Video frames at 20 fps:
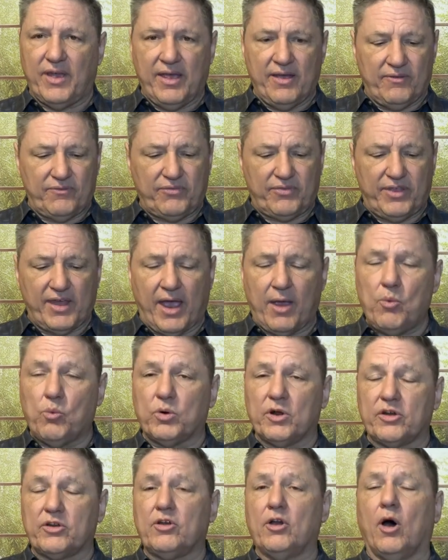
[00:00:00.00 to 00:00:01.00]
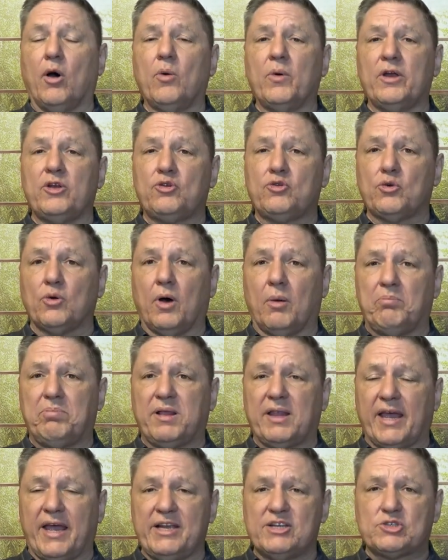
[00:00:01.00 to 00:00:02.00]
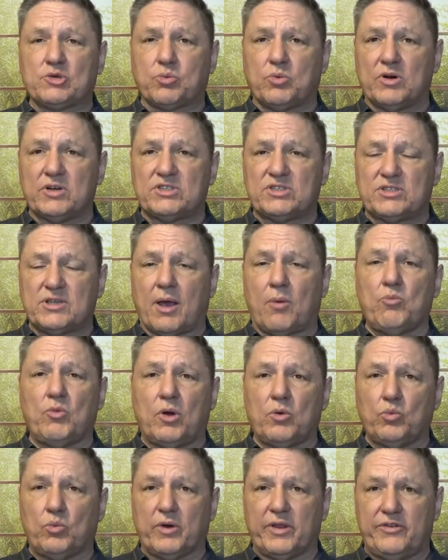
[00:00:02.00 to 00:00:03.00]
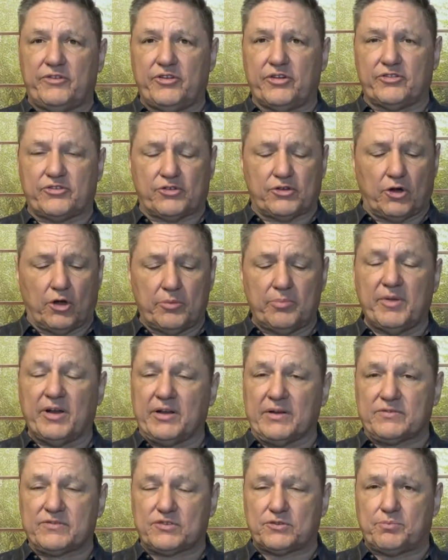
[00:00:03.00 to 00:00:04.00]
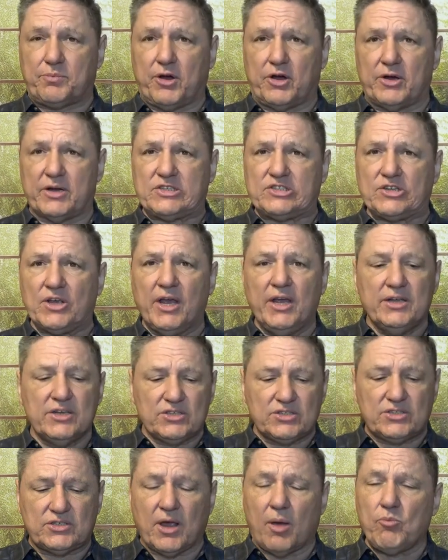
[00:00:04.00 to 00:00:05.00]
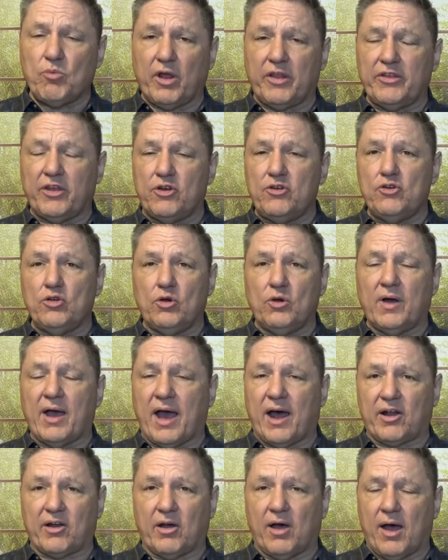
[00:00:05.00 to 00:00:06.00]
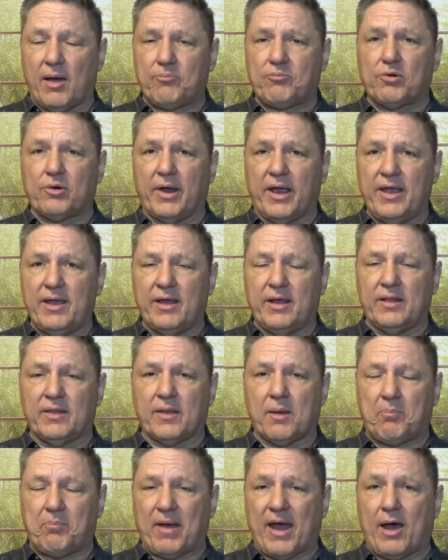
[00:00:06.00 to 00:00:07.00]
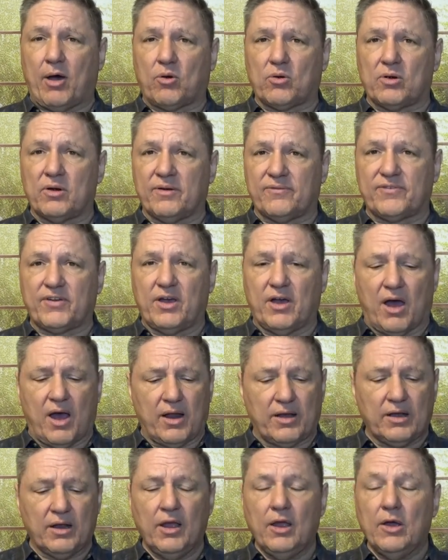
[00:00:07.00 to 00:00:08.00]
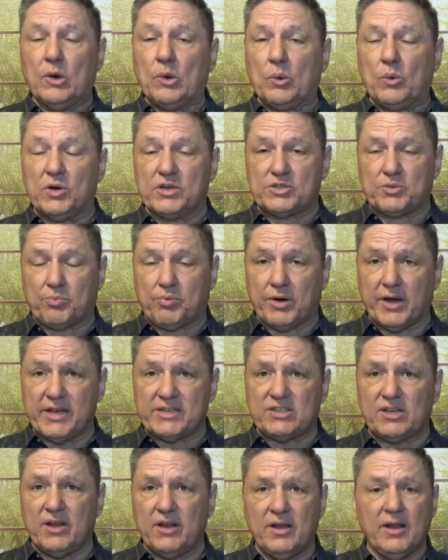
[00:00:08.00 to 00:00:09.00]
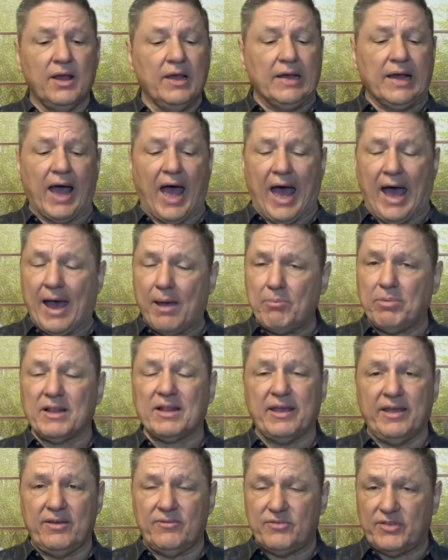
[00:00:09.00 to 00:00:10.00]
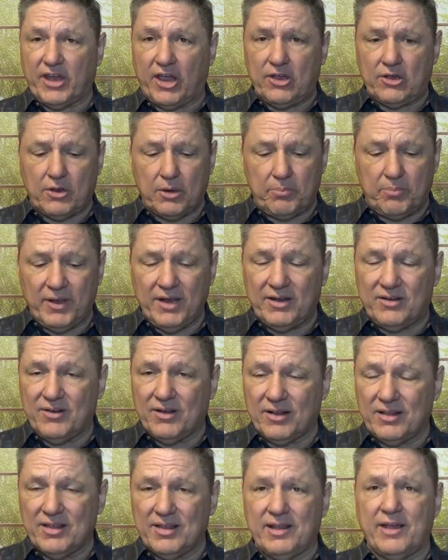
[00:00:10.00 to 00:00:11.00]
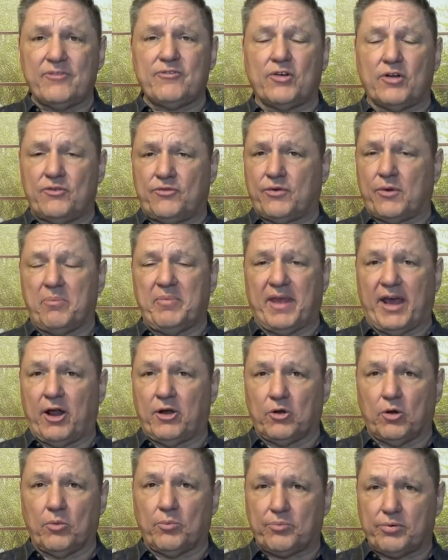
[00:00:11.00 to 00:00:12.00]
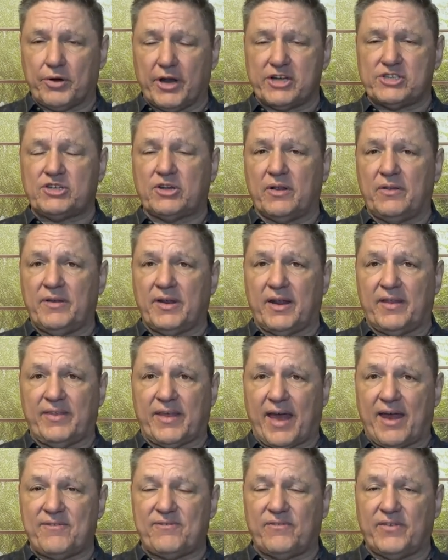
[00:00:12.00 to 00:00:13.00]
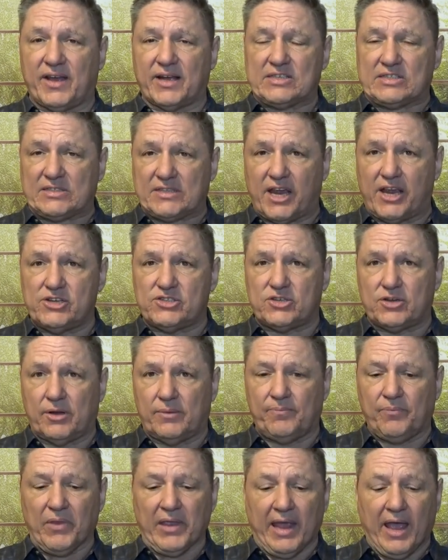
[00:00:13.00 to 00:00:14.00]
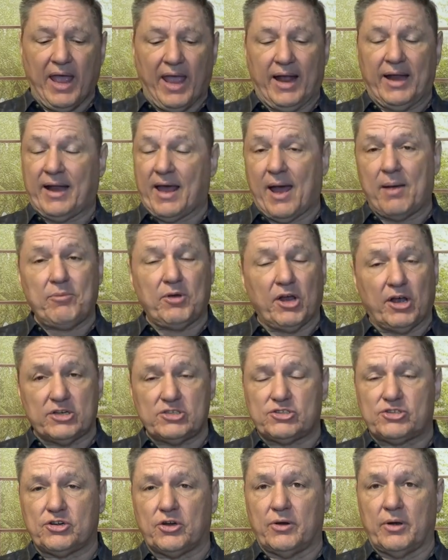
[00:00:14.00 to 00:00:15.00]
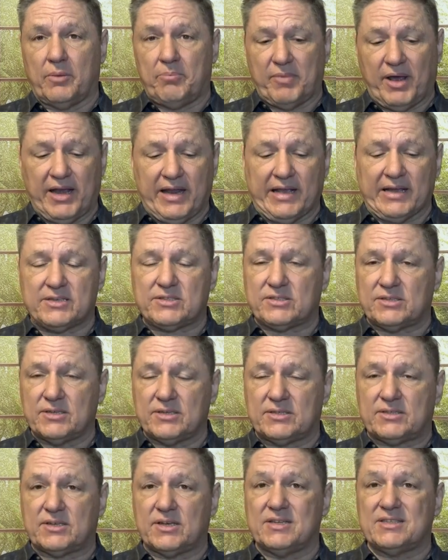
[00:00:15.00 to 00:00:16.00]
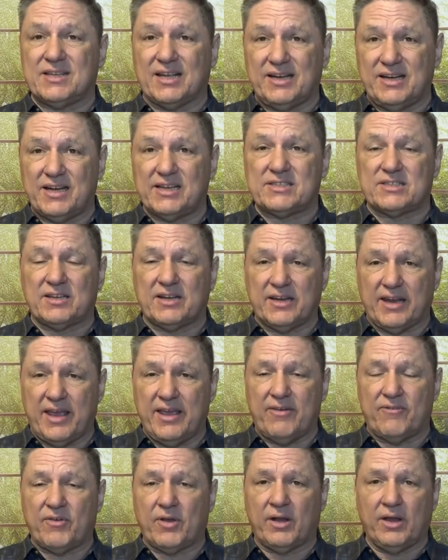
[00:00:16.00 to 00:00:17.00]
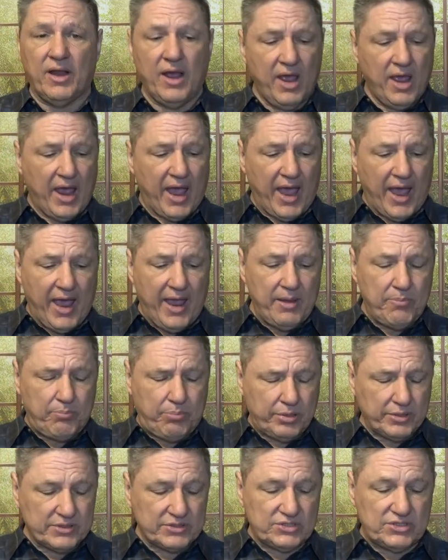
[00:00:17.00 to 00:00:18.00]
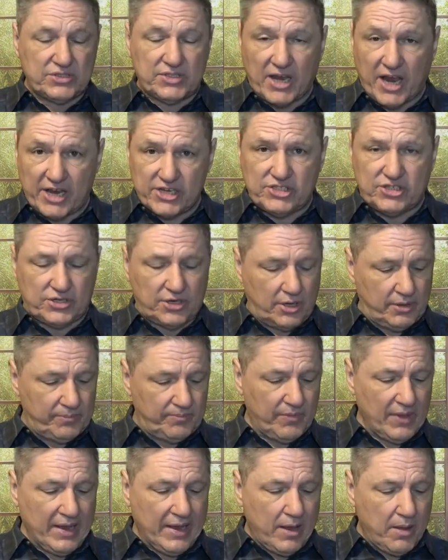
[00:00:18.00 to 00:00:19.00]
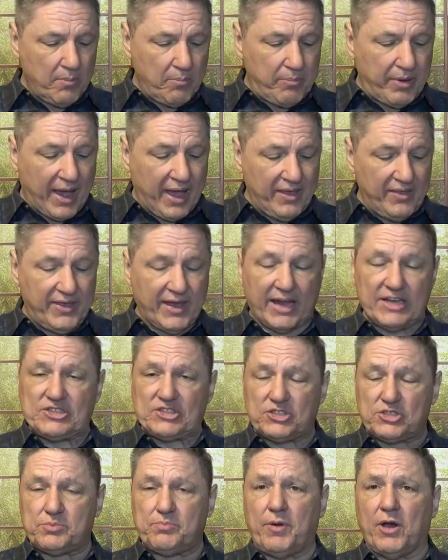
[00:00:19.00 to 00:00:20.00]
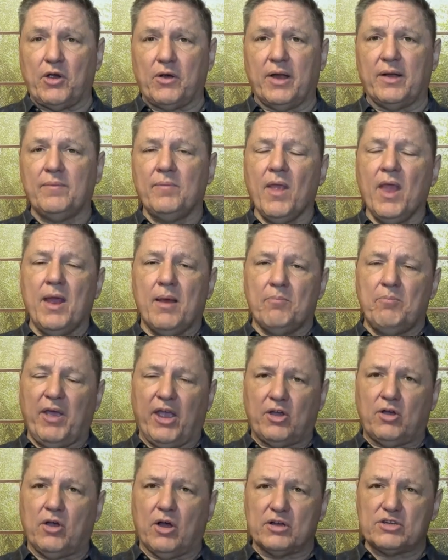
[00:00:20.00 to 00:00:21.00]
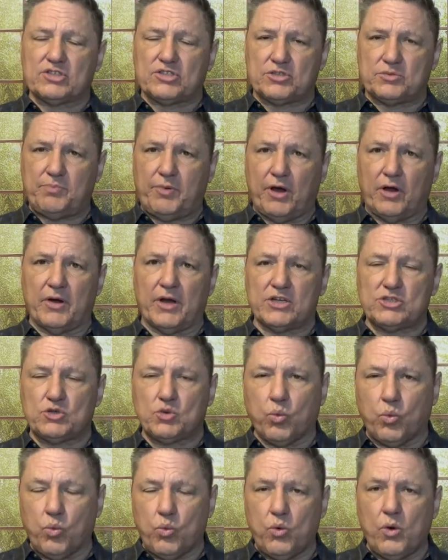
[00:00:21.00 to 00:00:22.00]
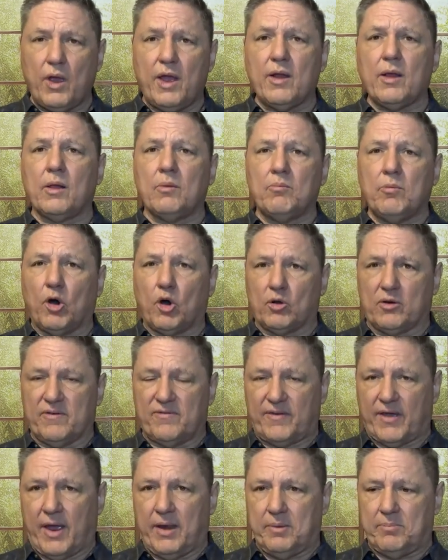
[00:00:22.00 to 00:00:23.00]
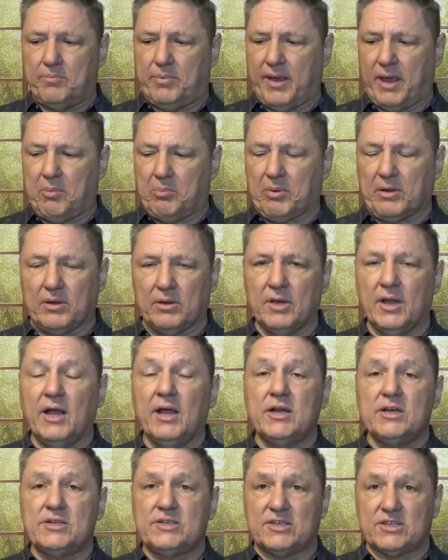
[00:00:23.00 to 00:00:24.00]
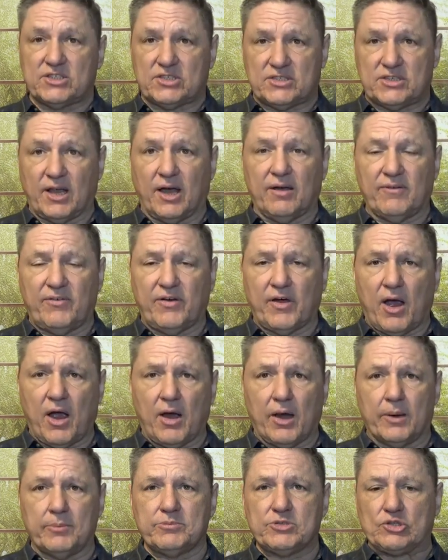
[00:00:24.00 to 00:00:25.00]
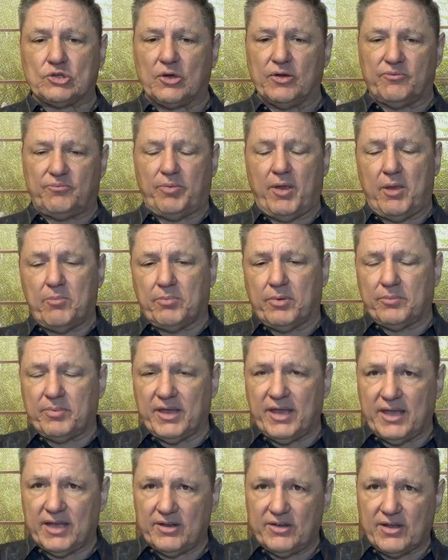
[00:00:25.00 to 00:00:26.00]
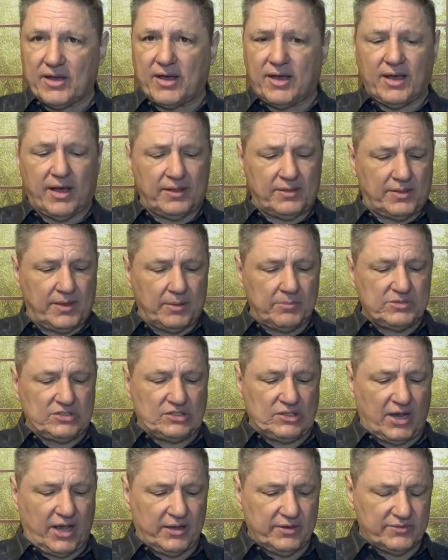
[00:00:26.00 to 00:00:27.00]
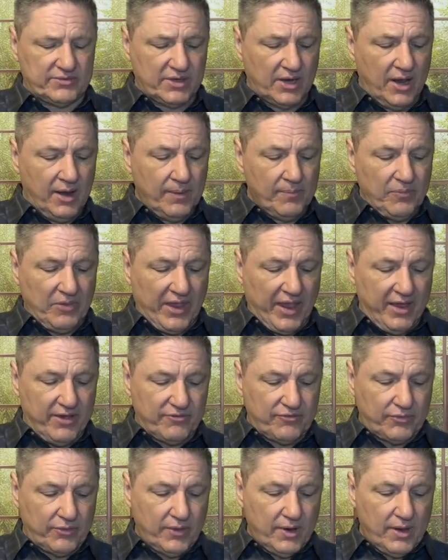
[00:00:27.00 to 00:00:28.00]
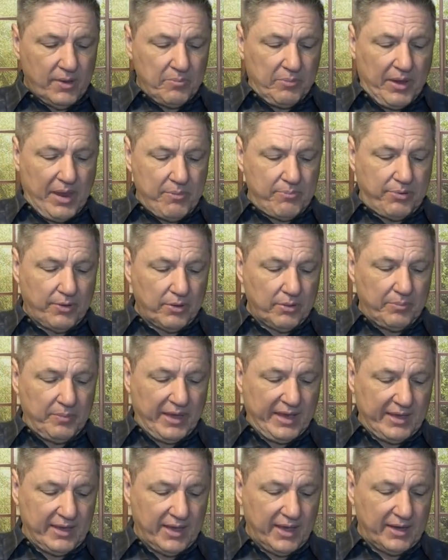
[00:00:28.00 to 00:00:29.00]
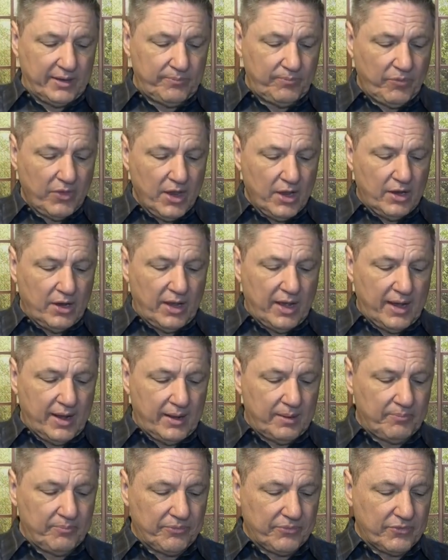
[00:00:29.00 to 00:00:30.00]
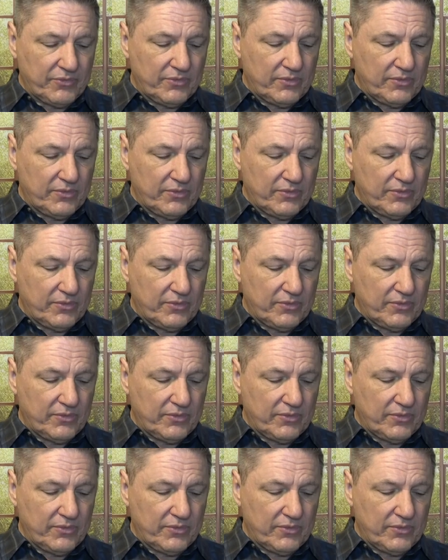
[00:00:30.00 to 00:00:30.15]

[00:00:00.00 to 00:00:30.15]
if they would go into a place where someone with discernment of spirits, someone that knew how to operate in the power of God was present, I believe they could be delivered from that oppression and that vexation. And I'm not sure in many instances it isn't even a possession by that spirit, because spirits will motivate people to self-harm. So if people begin to cut themselves, if people begin um,